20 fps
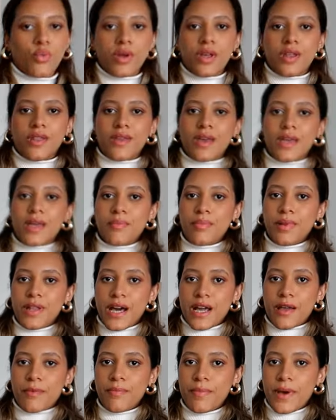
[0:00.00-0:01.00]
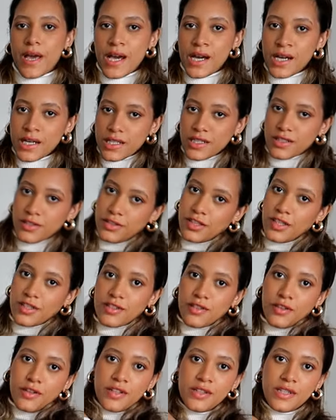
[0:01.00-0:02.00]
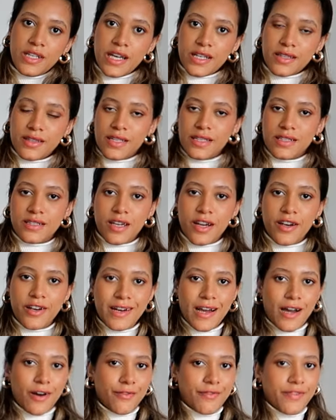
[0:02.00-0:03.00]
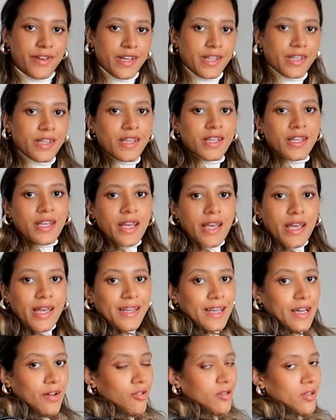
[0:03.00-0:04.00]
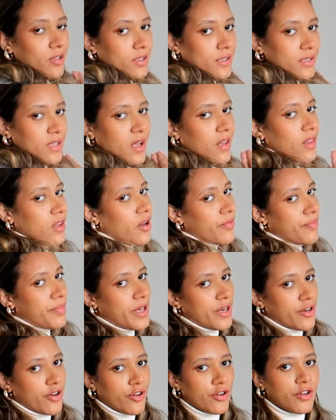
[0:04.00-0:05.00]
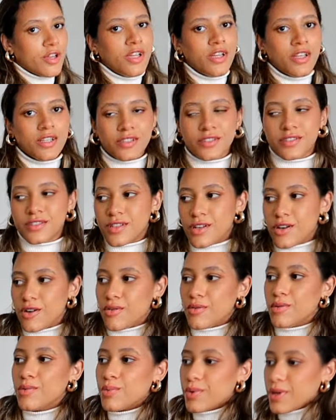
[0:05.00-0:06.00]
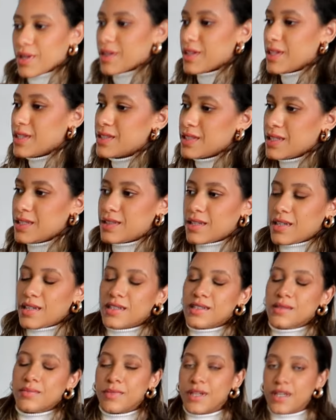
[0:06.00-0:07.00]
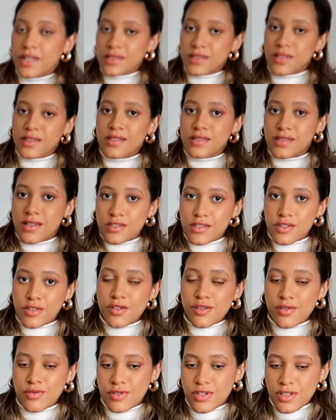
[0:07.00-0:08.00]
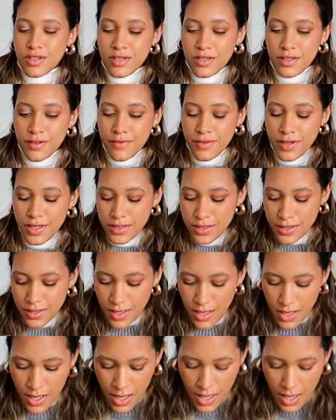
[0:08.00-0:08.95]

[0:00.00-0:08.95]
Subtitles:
with a black bag just to connect the entire outfit, and now it looks a lot better. So really, details makes such a huge difference.